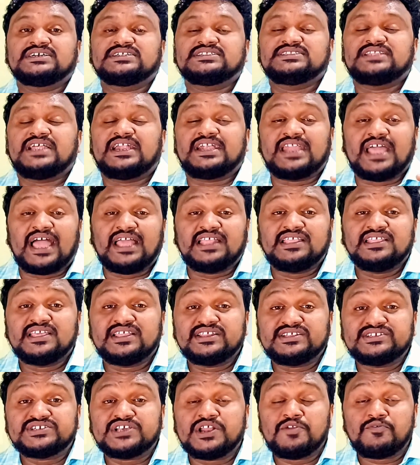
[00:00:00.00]
The
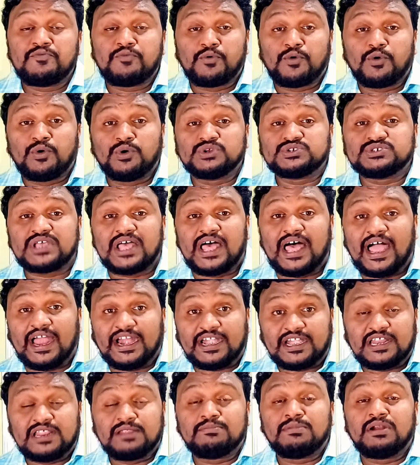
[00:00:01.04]
tangential force
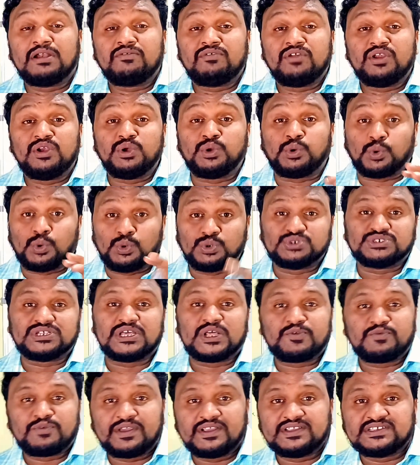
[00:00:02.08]
acting between two
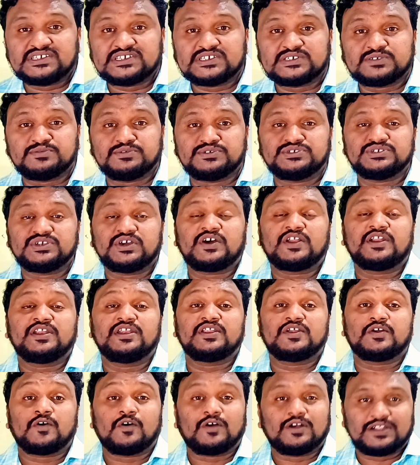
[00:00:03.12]
surfaces which are
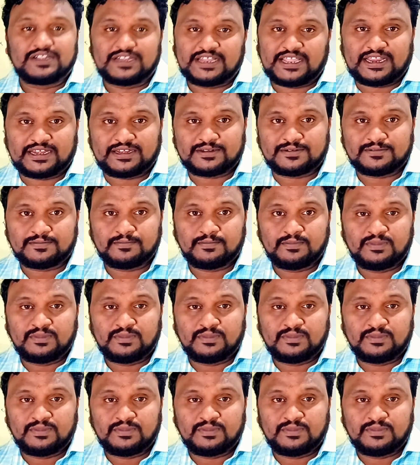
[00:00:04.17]
in contact